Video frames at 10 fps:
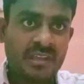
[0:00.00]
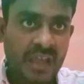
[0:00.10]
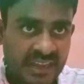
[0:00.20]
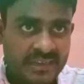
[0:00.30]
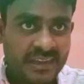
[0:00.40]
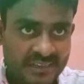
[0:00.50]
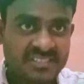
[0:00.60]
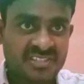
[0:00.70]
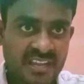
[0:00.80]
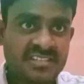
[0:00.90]
at its
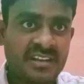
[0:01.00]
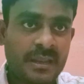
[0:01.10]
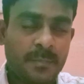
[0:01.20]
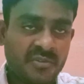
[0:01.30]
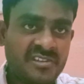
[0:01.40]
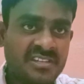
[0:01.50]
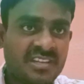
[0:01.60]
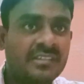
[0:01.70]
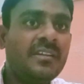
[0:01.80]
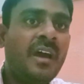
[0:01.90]
stationary
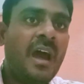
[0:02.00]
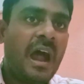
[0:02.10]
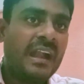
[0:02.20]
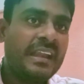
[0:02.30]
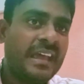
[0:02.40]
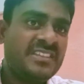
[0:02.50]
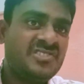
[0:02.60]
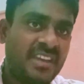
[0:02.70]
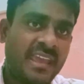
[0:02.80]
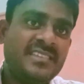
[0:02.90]
position, and I
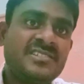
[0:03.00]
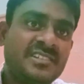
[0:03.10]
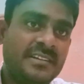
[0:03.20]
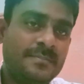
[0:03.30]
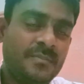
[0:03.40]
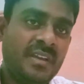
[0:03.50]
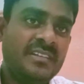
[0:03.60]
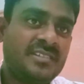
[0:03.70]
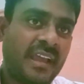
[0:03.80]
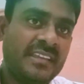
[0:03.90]
changed,
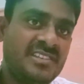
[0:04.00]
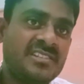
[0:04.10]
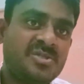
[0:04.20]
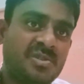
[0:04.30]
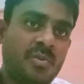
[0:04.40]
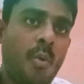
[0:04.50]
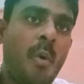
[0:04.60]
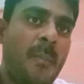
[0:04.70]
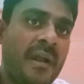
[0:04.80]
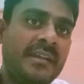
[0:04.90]
means I just
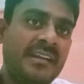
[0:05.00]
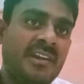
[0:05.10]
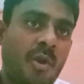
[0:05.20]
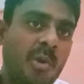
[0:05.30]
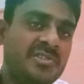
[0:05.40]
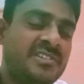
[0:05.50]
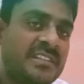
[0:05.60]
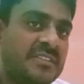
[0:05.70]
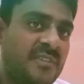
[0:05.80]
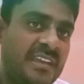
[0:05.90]
opened and closed
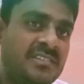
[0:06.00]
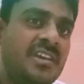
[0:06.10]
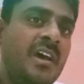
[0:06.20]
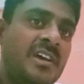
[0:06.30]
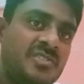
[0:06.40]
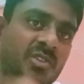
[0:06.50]
the switch, so